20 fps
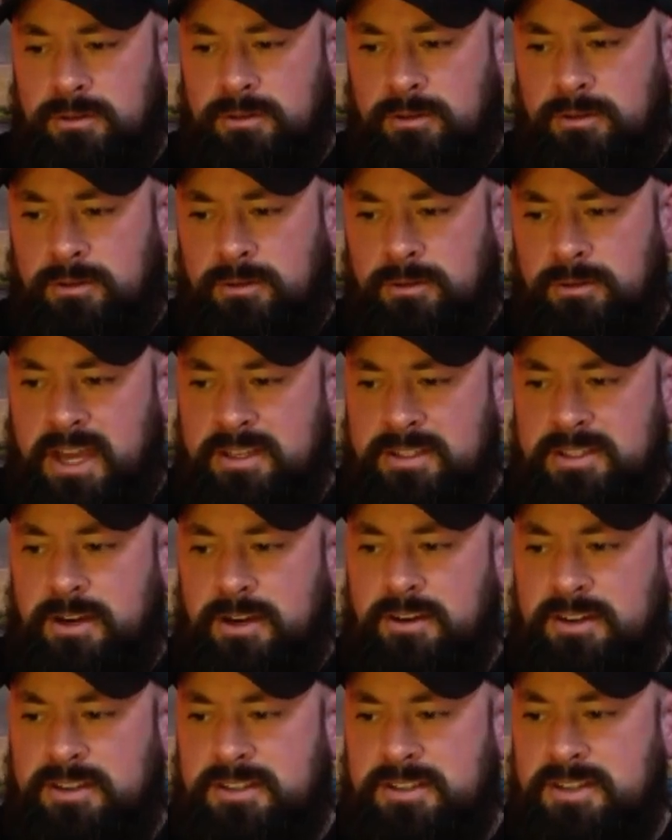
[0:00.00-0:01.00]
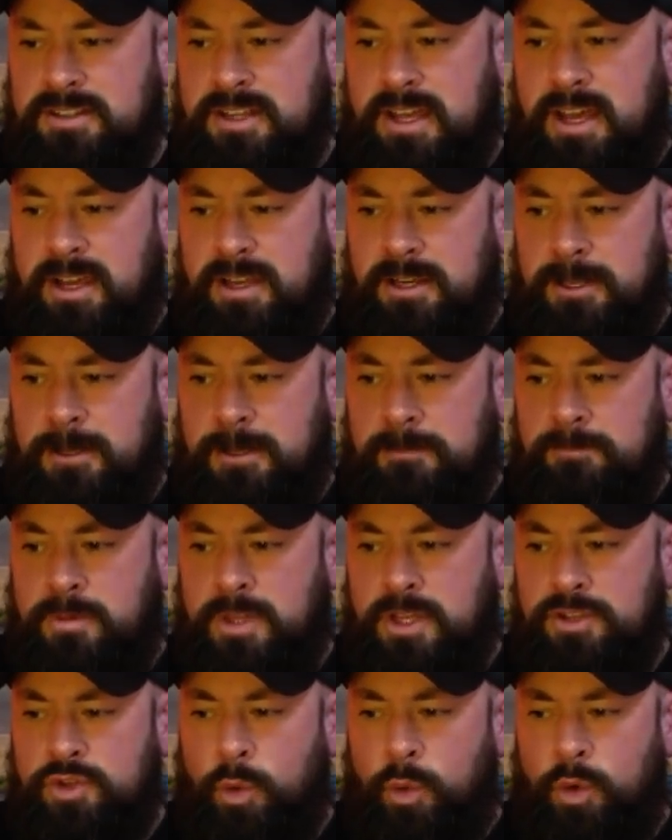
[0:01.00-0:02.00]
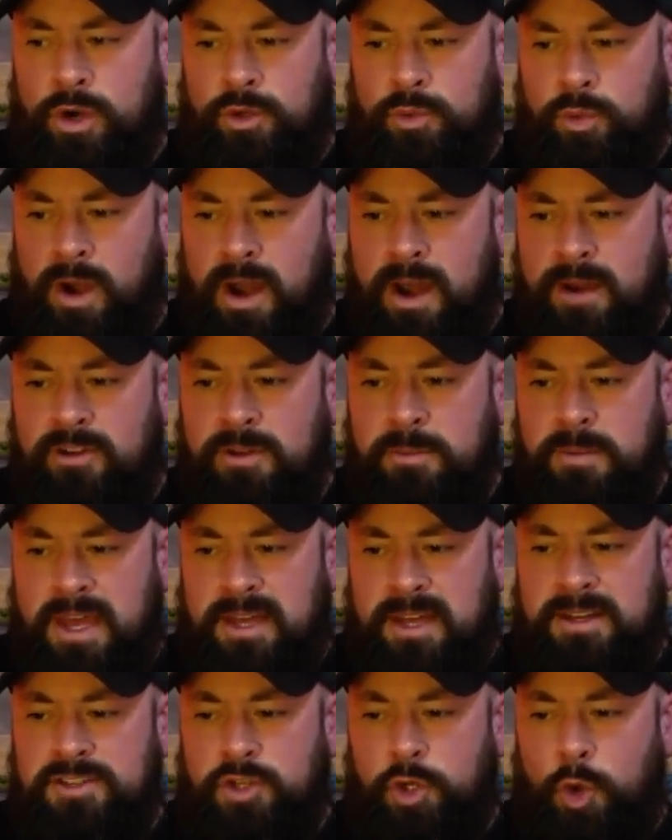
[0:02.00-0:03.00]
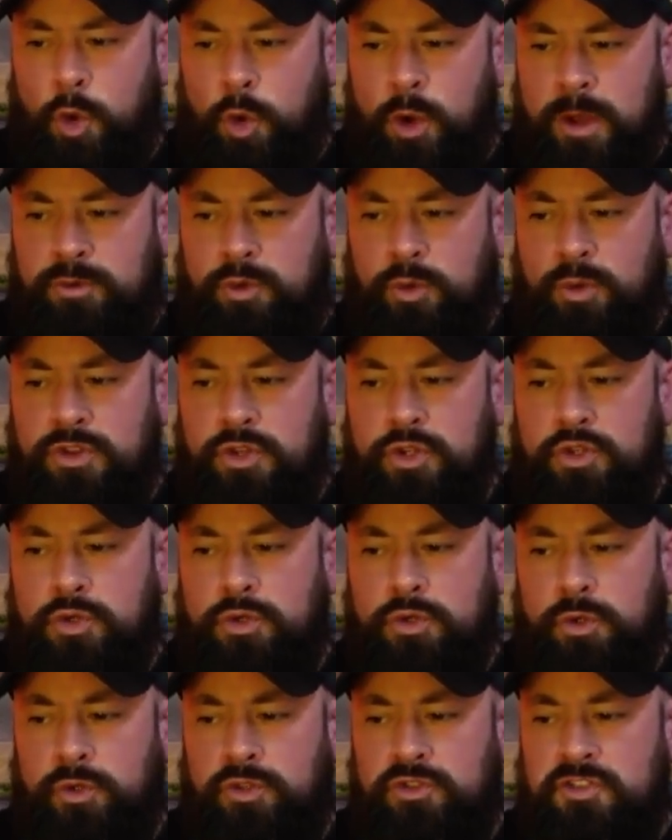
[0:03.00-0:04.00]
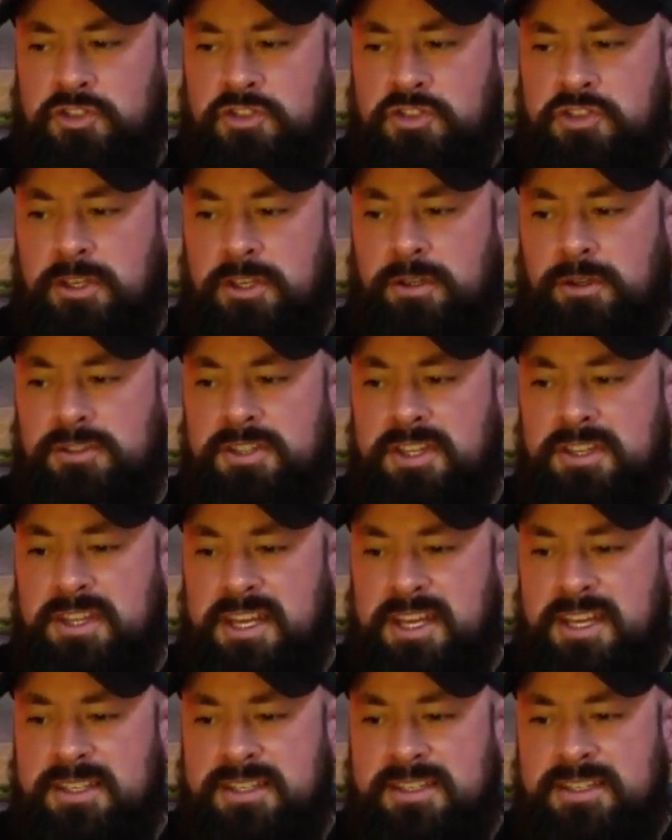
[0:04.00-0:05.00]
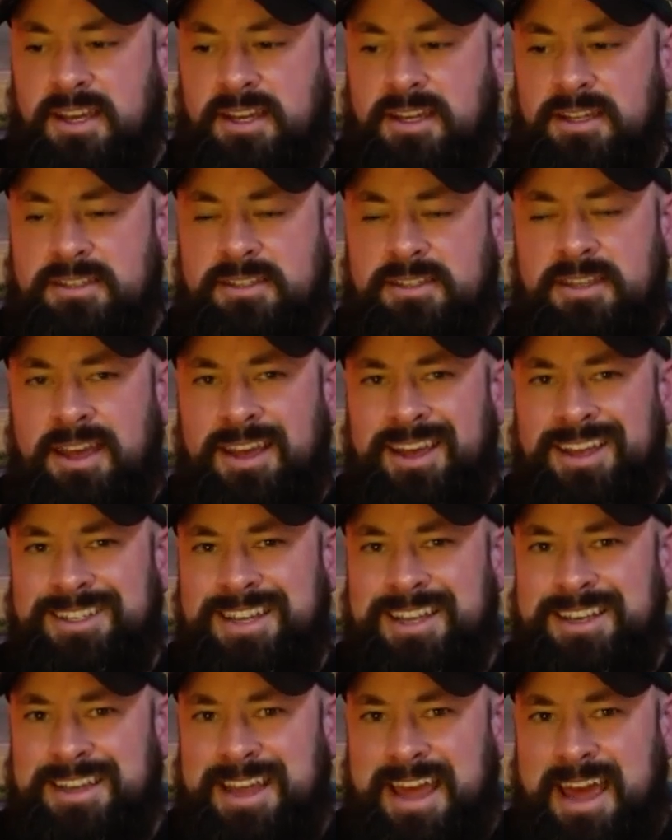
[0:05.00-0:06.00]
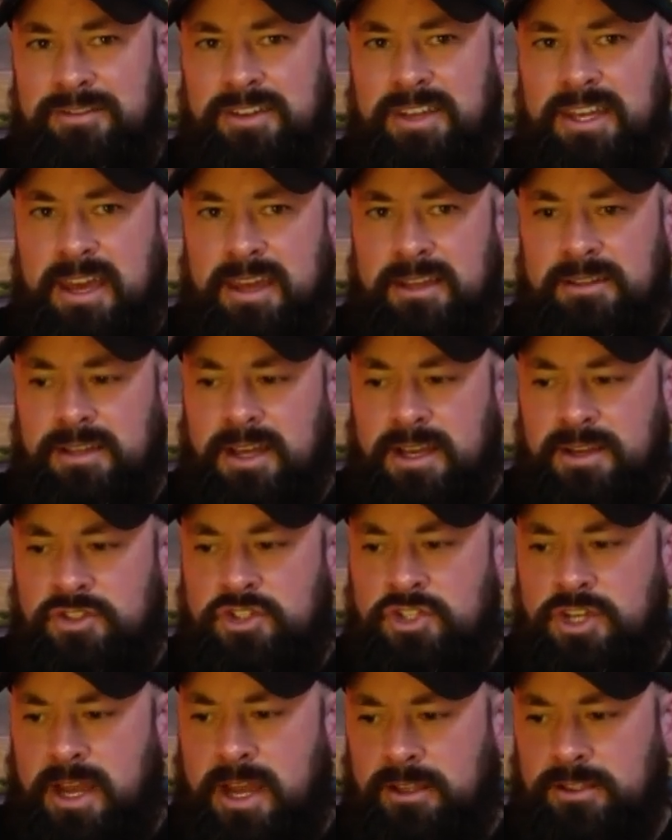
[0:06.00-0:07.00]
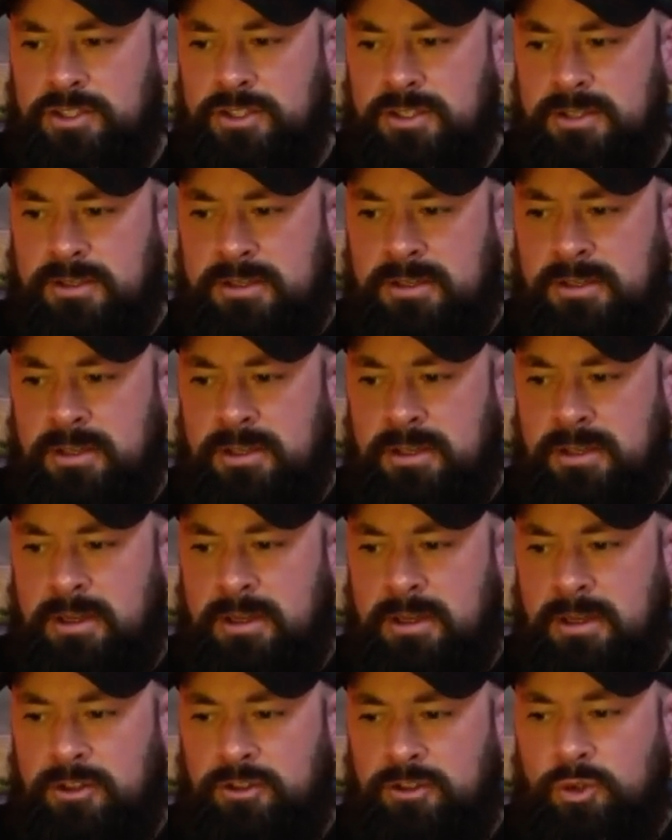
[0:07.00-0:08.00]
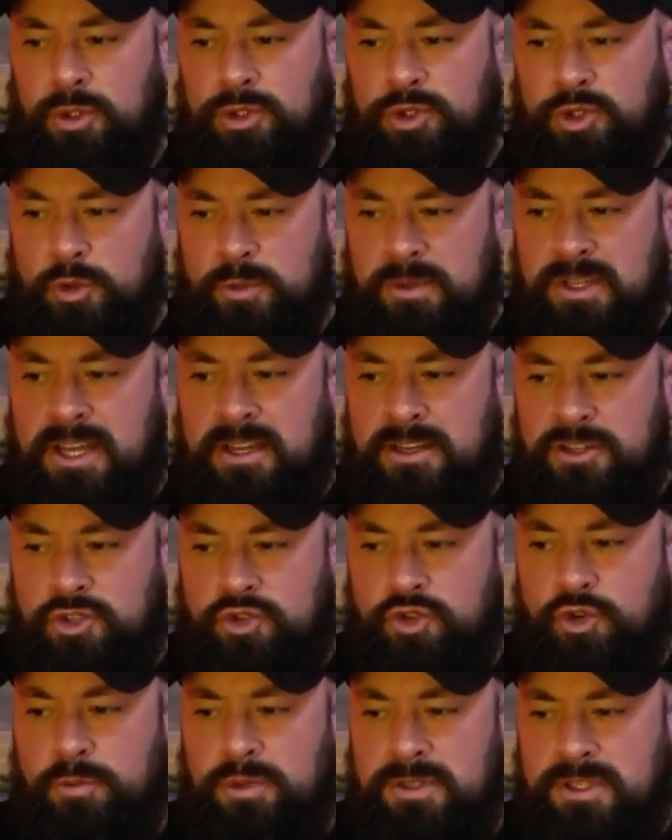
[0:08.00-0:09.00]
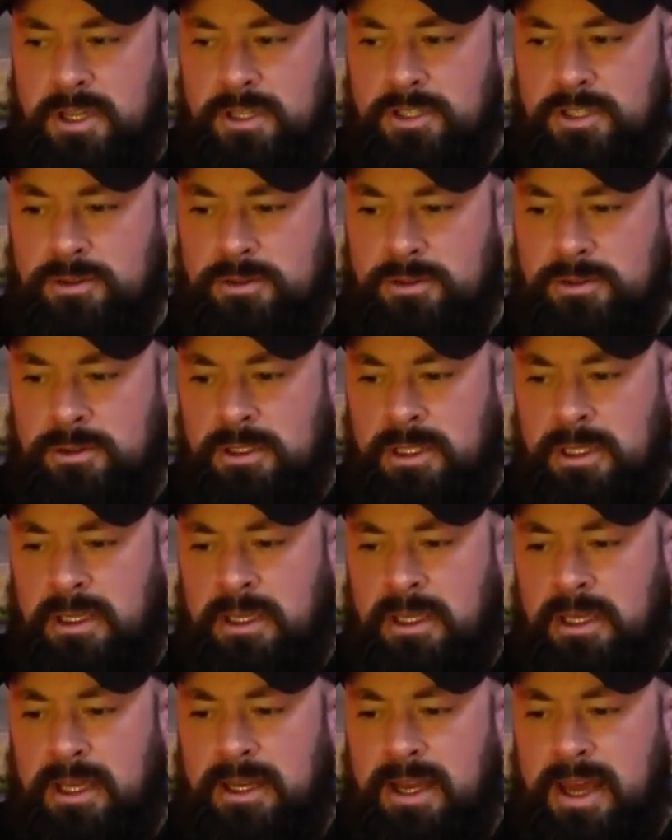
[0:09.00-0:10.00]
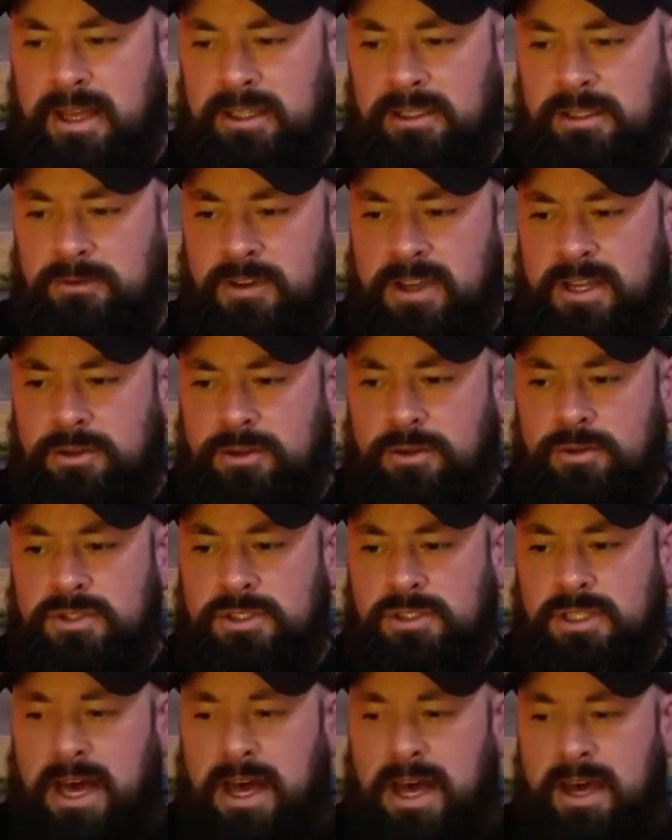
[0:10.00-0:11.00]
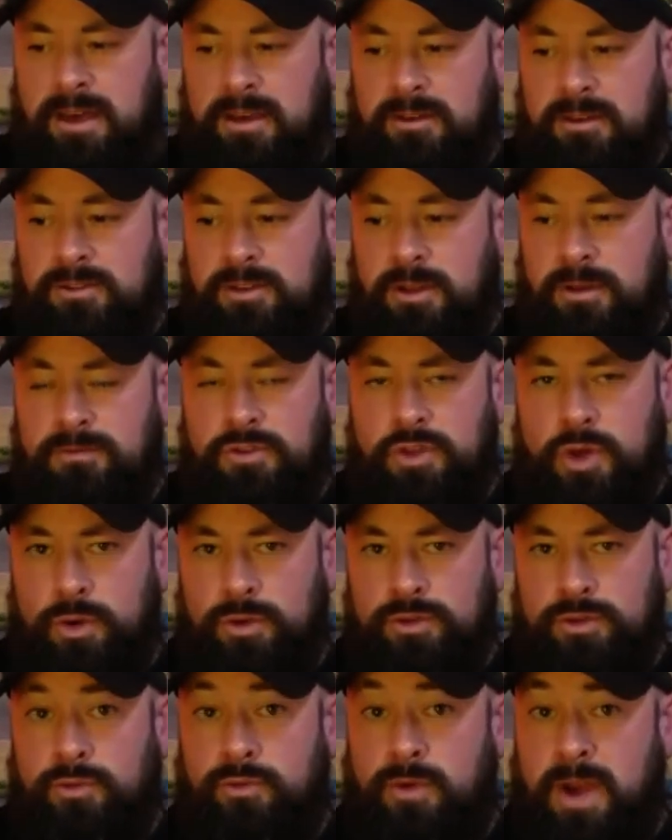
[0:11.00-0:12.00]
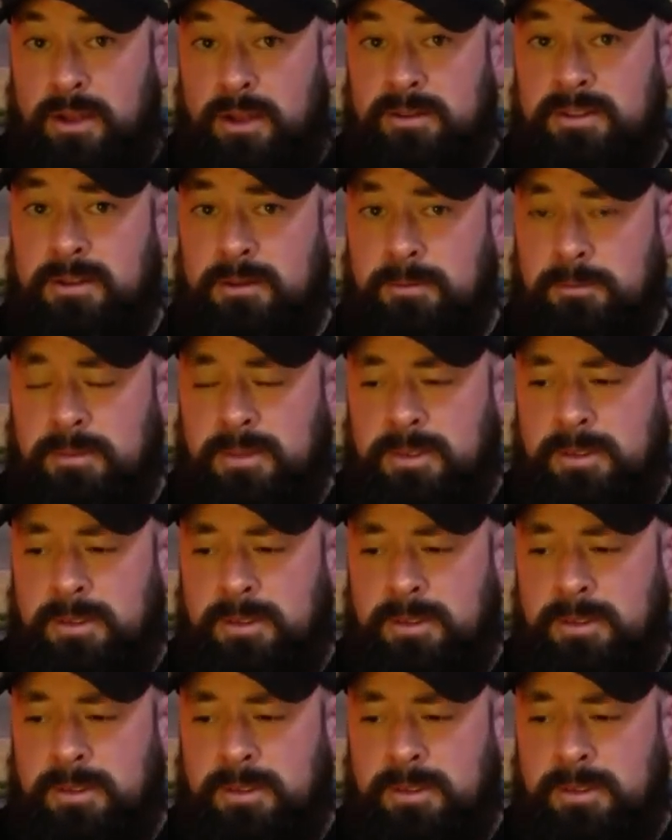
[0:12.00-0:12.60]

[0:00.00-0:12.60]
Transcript: for the Antares Society is a world where every man is equipped with the tools, the skills, and the insights to navigate life's challenges, to illuminate his true potential, and elevate those lives of those around him.